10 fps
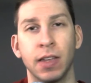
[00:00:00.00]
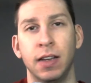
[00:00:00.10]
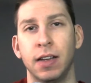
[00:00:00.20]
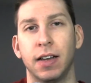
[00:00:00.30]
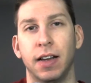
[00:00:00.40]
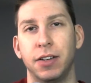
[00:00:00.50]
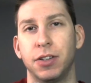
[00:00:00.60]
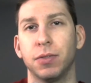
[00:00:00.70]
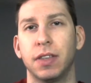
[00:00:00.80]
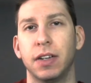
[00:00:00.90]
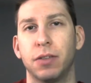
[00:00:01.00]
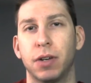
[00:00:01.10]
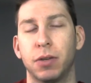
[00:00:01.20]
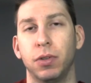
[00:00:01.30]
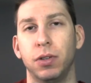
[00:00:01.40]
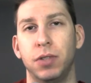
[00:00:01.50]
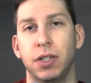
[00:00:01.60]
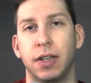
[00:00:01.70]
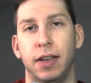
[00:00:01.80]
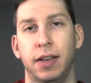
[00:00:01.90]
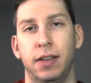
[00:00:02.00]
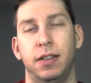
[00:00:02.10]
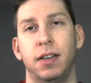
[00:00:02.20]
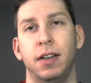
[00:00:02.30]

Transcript: I don't think Rick will lose his hand.